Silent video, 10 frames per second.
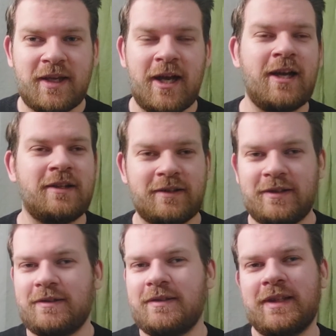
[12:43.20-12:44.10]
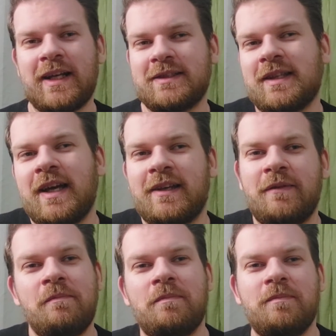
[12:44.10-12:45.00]
and that's like
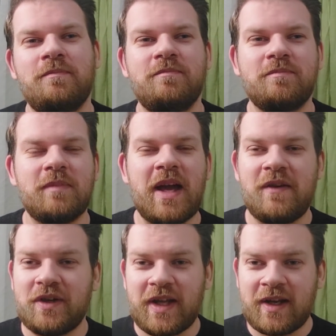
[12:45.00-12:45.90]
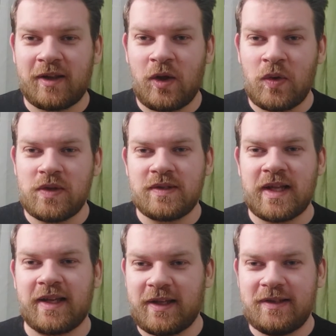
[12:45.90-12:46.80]
everyday clothes,
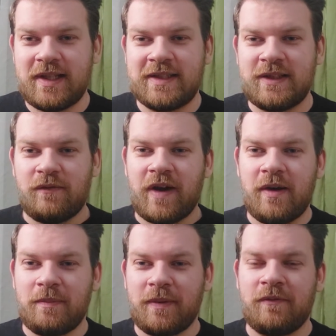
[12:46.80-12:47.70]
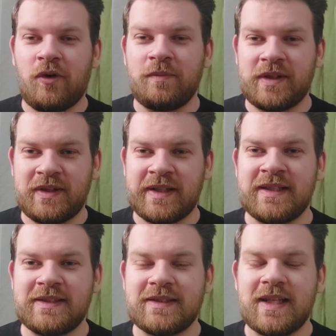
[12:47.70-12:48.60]
like as if I performed in
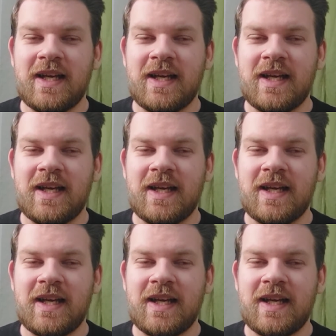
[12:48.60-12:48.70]
this.